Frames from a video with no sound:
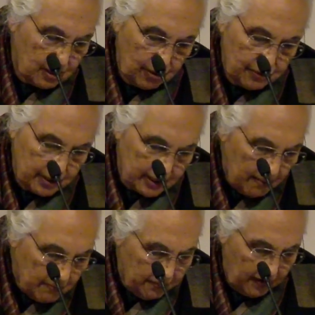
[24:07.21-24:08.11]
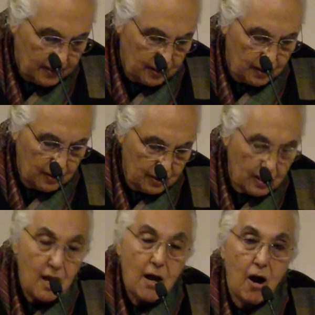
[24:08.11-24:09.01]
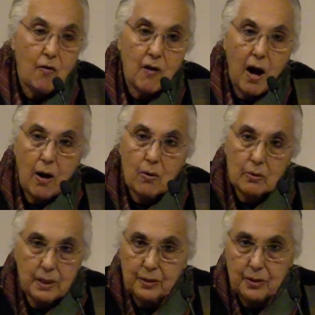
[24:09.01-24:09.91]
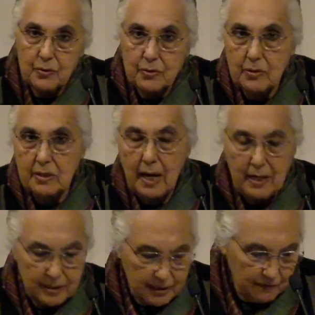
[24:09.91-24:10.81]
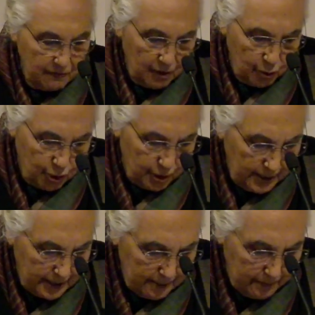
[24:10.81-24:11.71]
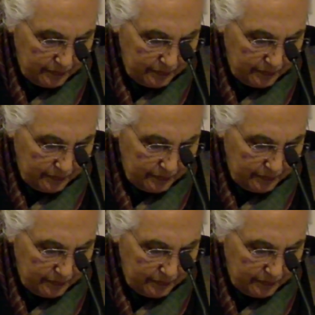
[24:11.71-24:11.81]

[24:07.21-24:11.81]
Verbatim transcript: on some facets of how Indian society functioned.